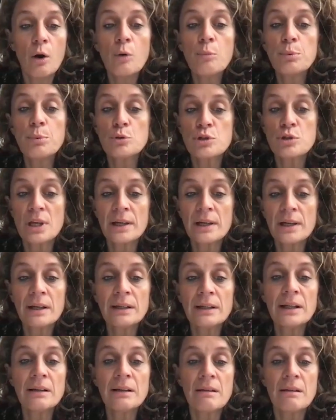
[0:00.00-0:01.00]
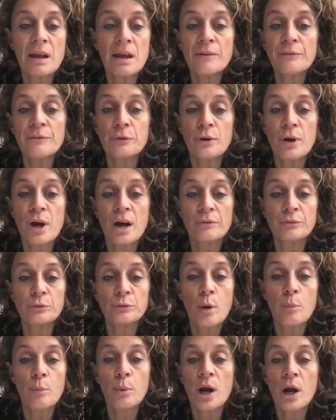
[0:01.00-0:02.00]
such as those fostered
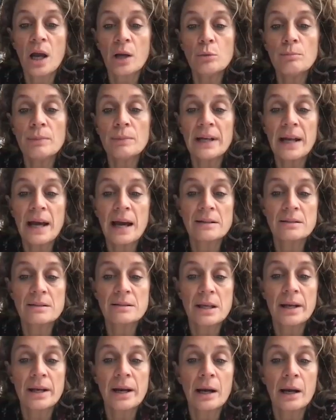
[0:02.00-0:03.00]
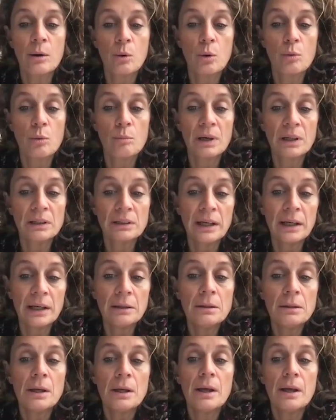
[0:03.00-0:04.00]
by various self-styled
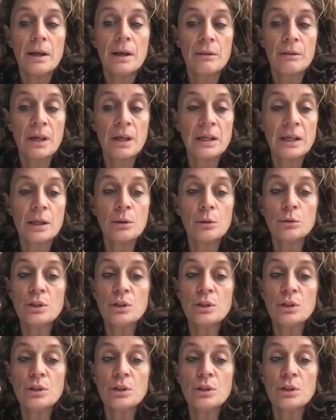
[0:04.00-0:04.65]
left parties,